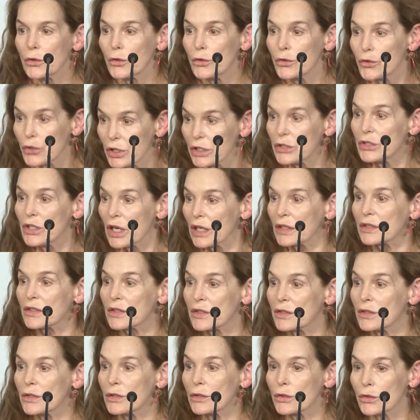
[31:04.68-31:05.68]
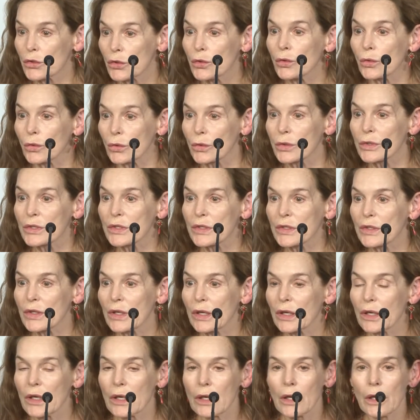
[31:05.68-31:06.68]
She just talks.
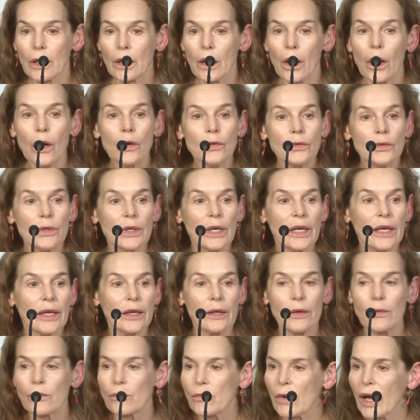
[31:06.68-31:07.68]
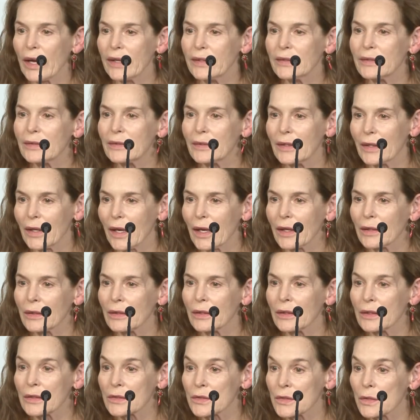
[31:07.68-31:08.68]
Only right at the
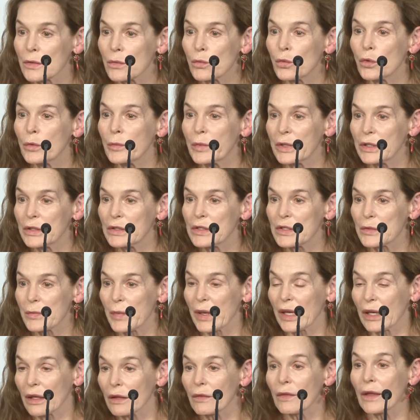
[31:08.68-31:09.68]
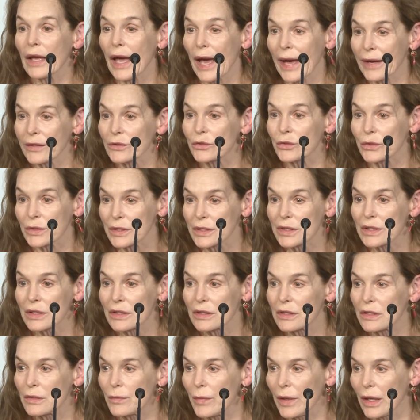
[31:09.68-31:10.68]
end does the woman speak, the actress
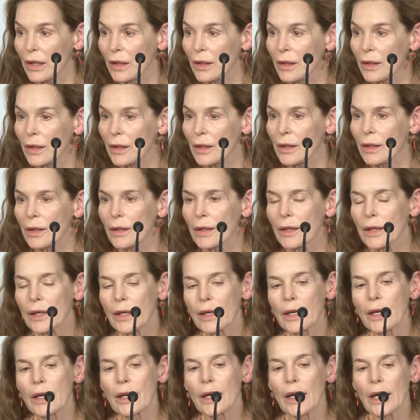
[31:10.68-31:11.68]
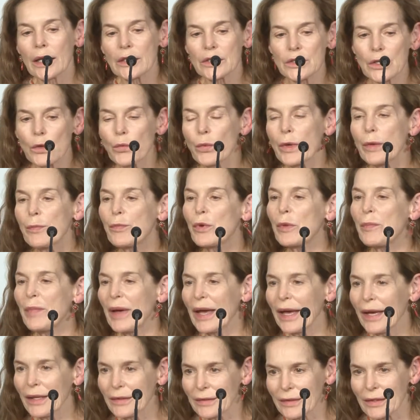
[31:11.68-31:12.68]
speak. And so we
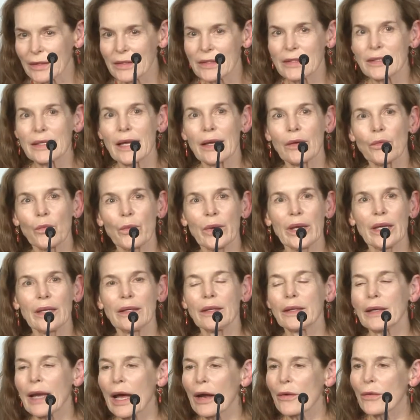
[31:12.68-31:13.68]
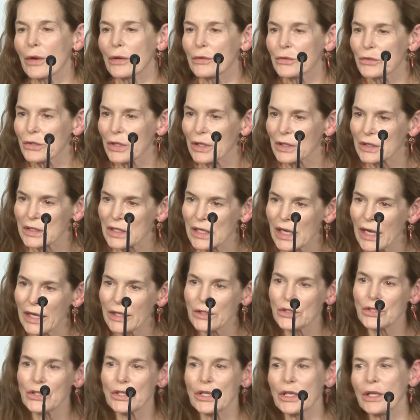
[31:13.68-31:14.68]
prepared this and we did our own
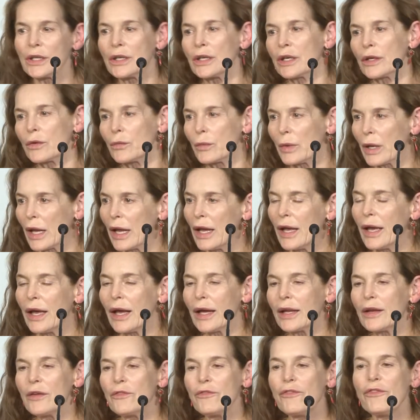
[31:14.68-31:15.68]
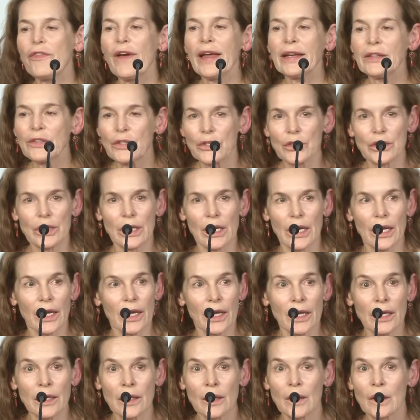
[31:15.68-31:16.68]
translation and
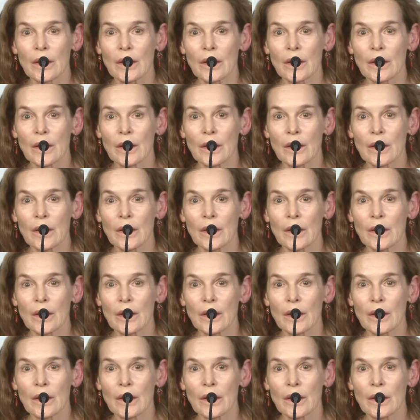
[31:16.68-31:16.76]
eventually,